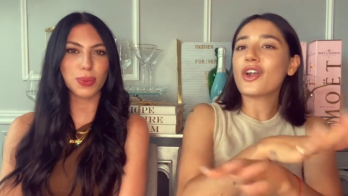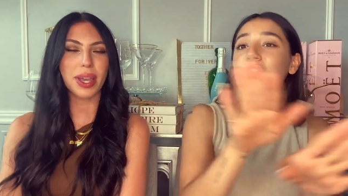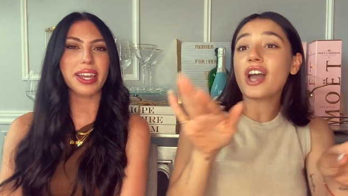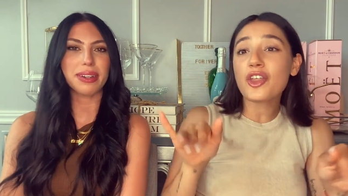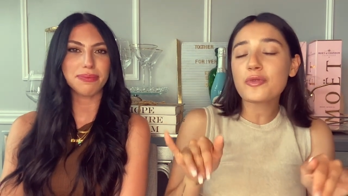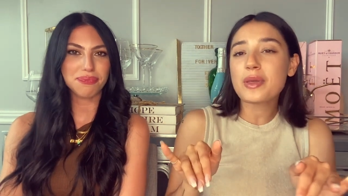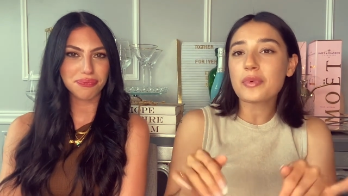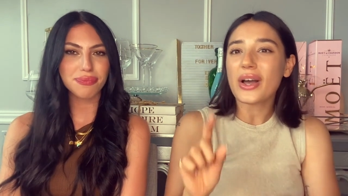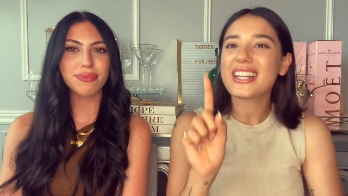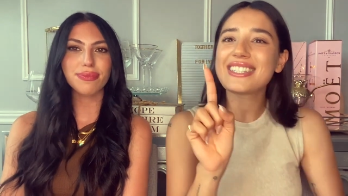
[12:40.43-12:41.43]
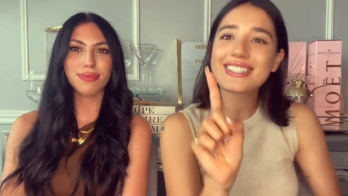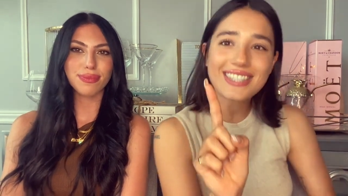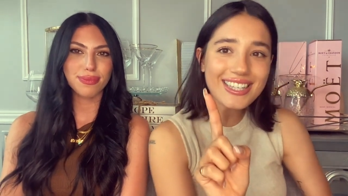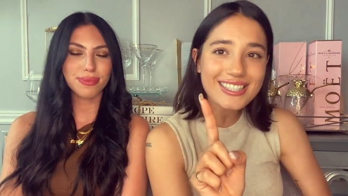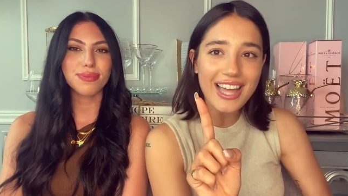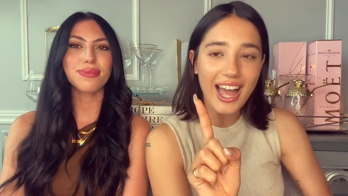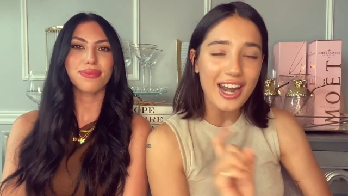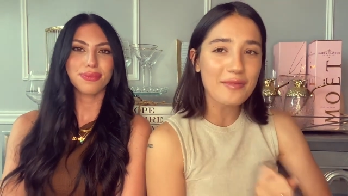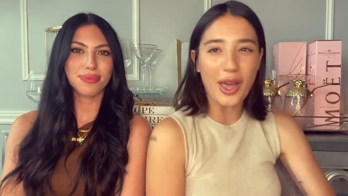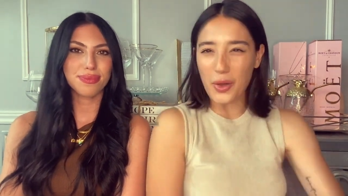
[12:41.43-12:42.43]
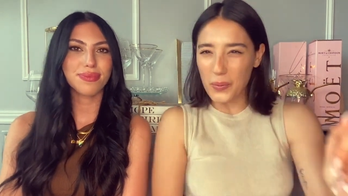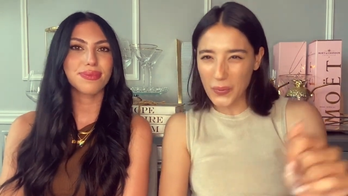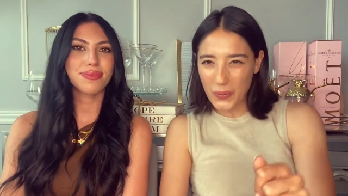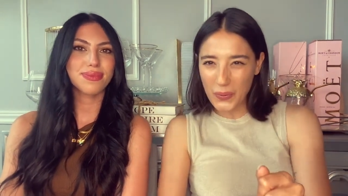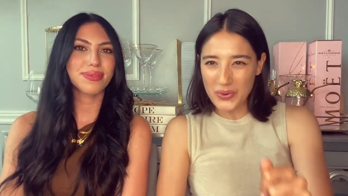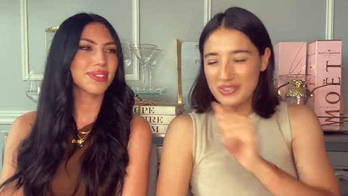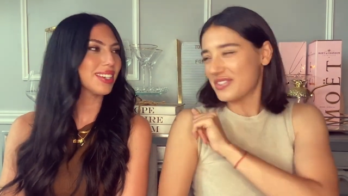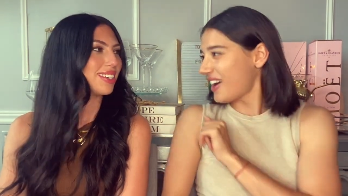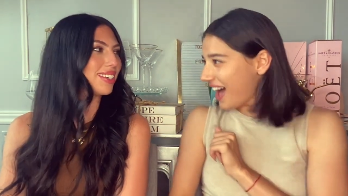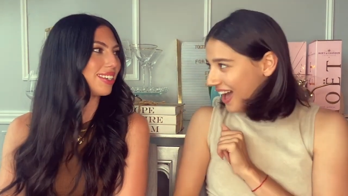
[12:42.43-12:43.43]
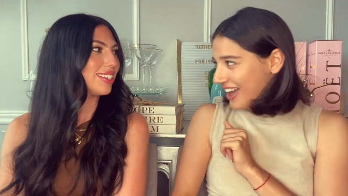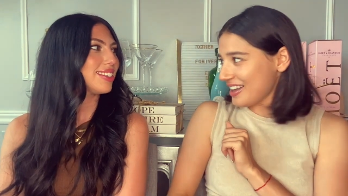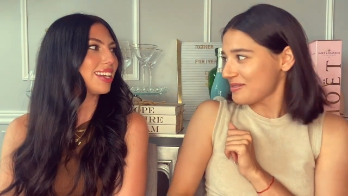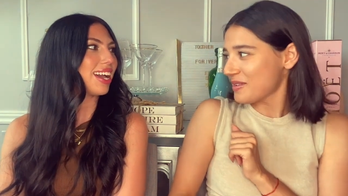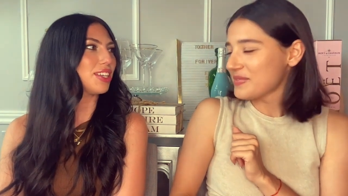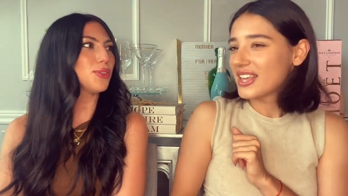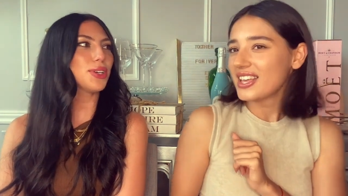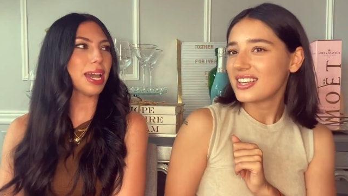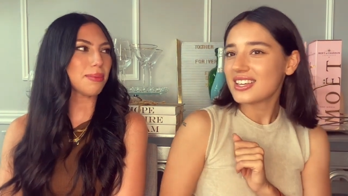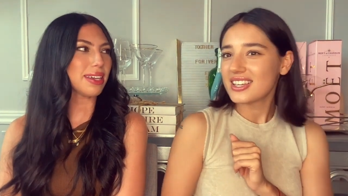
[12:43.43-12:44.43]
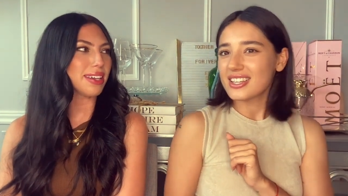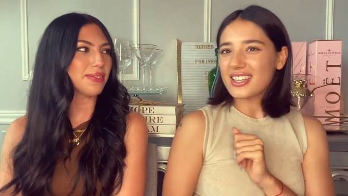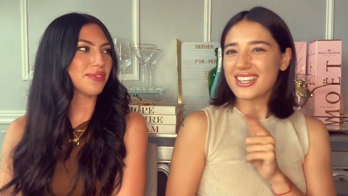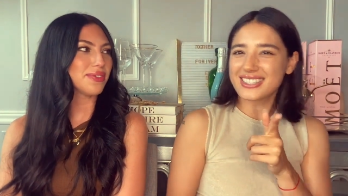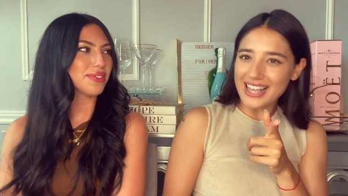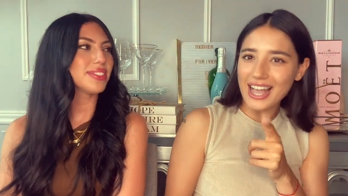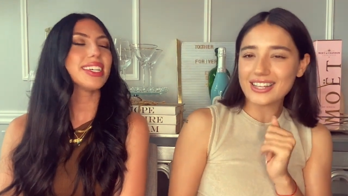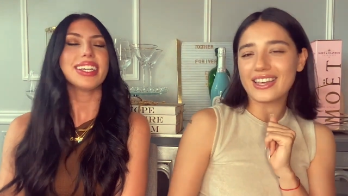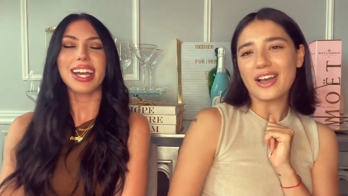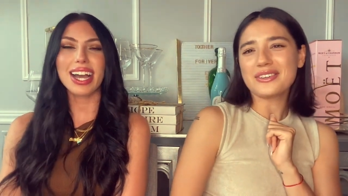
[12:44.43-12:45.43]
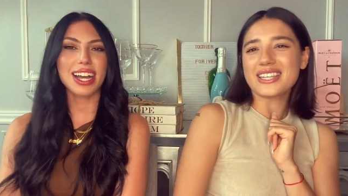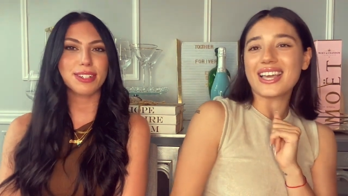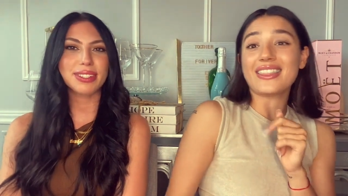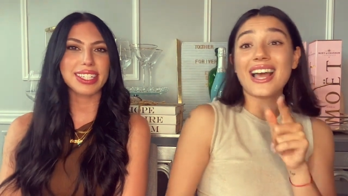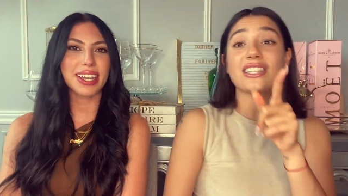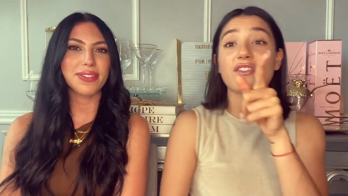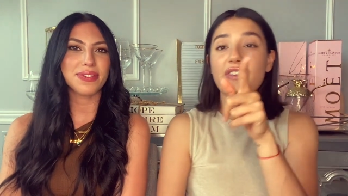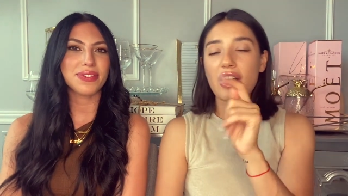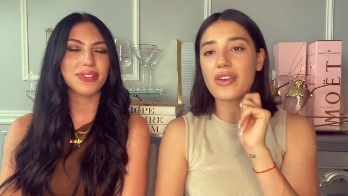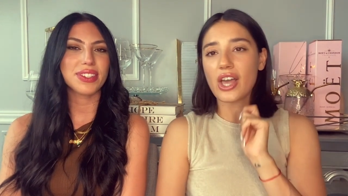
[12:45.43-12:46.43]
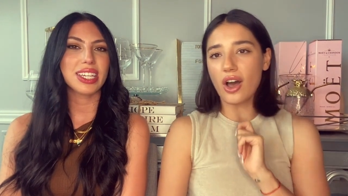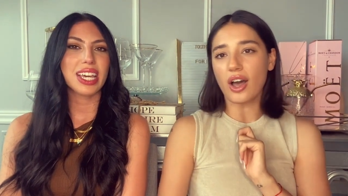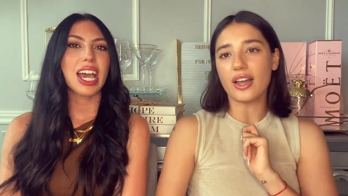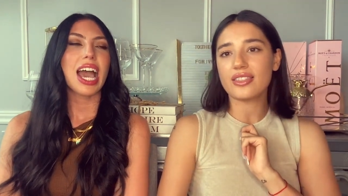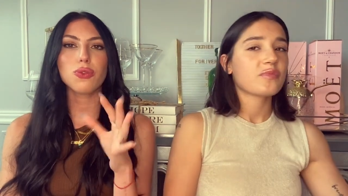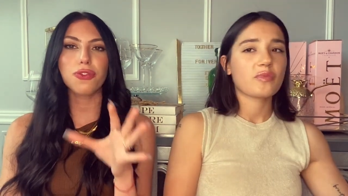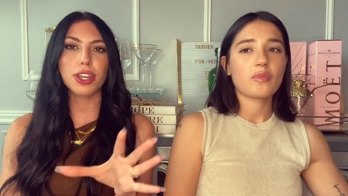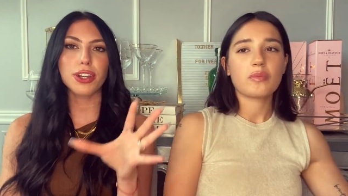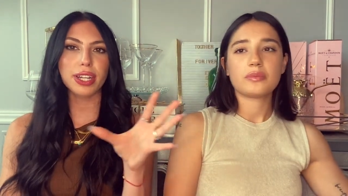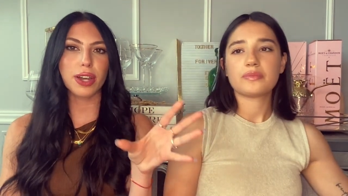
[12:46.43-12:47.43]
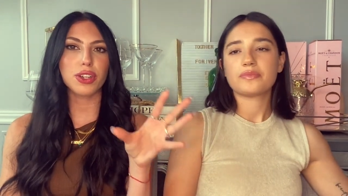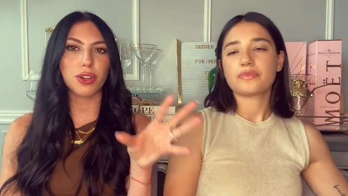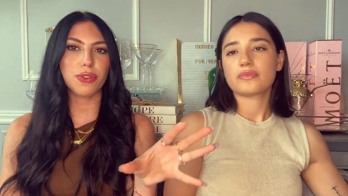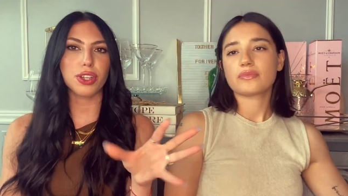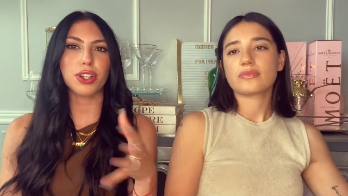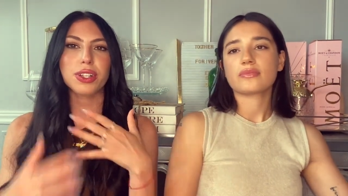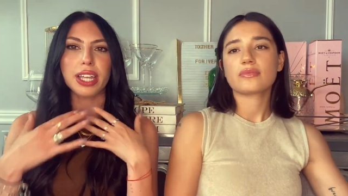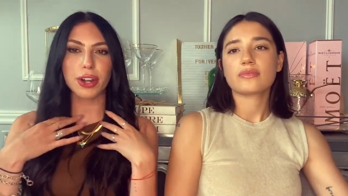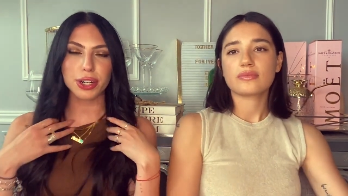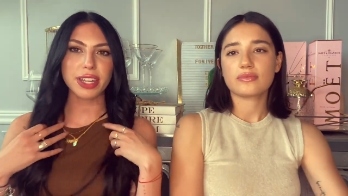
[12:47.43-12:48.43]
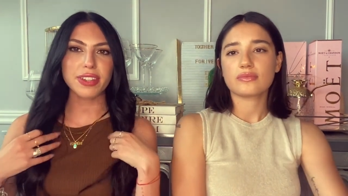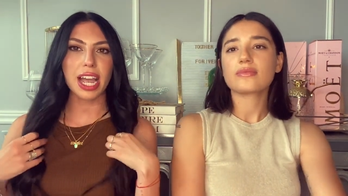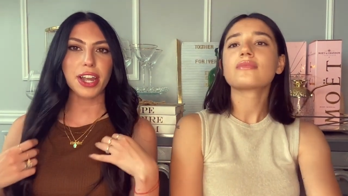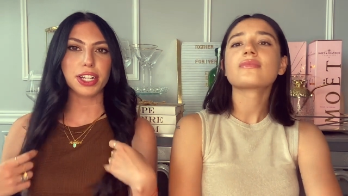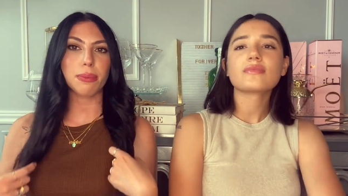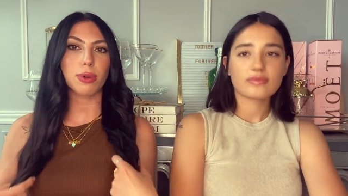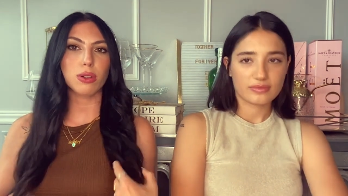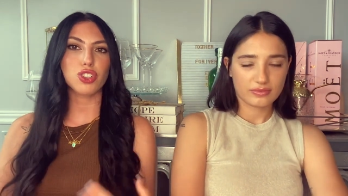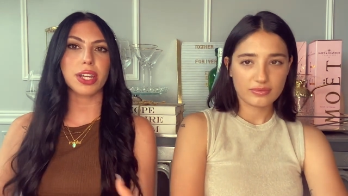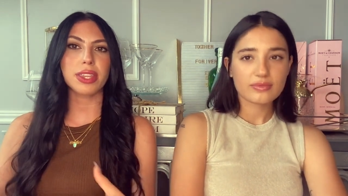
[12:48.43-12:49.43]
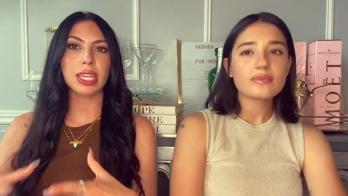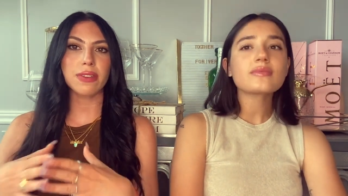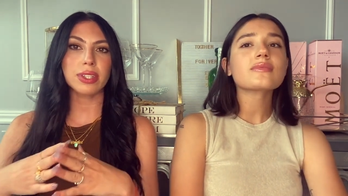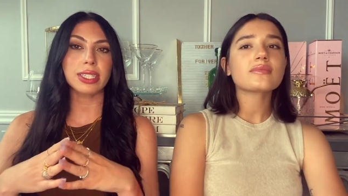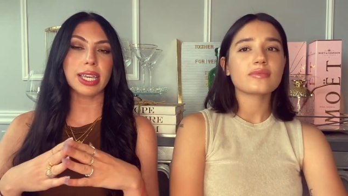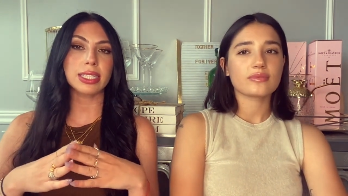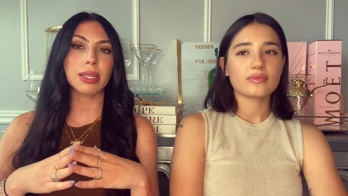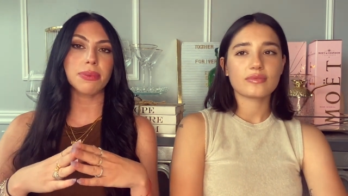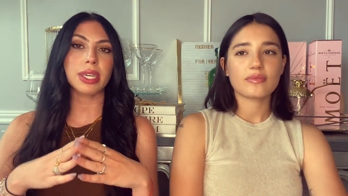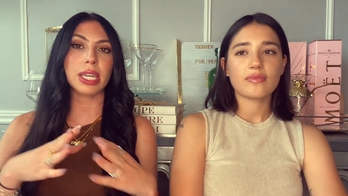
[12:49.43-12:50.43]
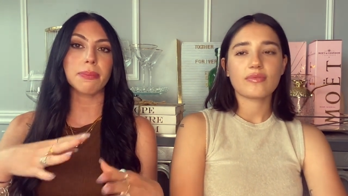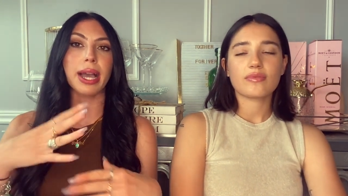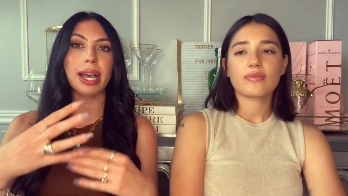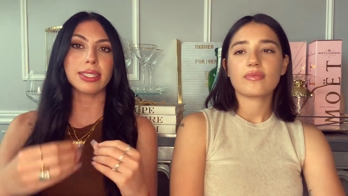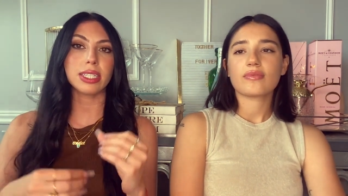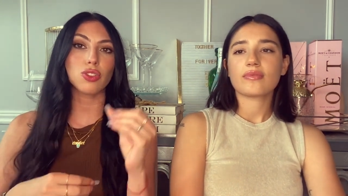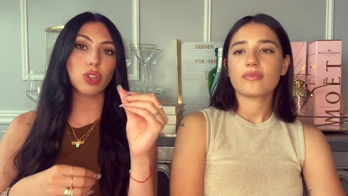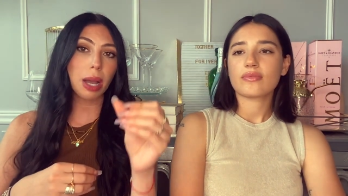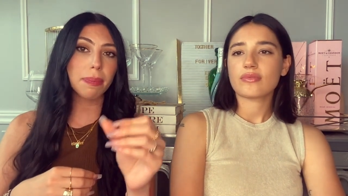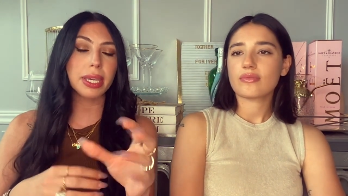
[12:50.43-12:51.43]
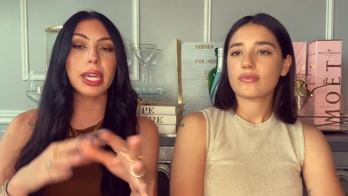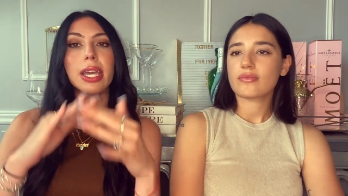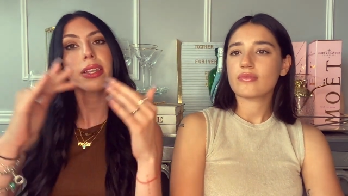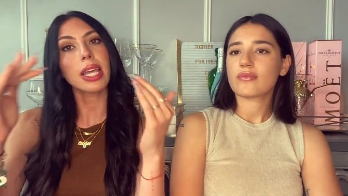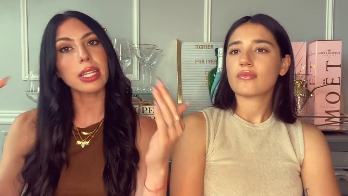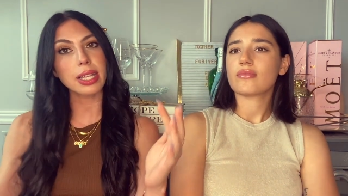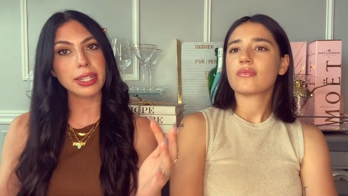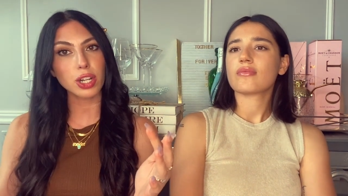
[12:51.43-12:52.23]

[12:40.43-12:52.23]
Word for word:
Speaker 1: all the other people. And he sees that and I'm like, ooh, why? Yeah, you get me. Exactly. I was 100%. like, and that's very
Speaker 2: hot. The figuring out your, your narrative and how you're gonna approach it, I think even saying something in passing, dropping it and like letting